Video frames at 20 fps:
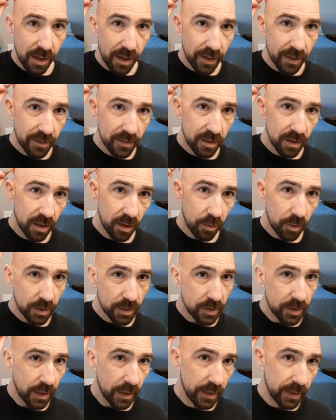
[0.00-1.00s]
at its lower
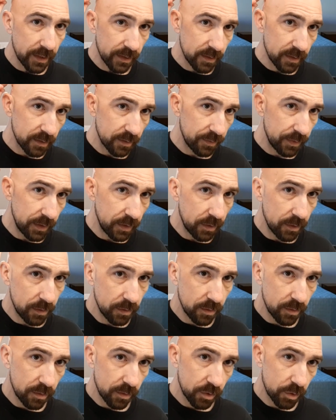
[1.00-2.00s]
settings, if
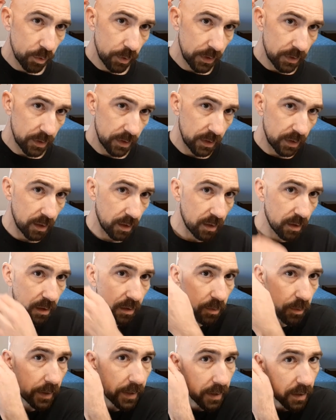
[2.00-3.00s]
you twist it all
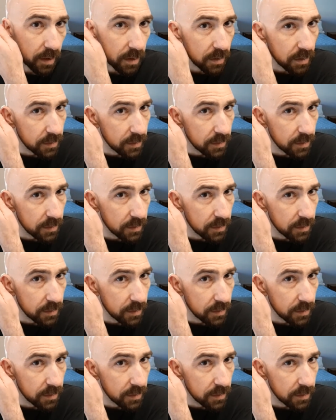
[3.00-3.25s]
the way,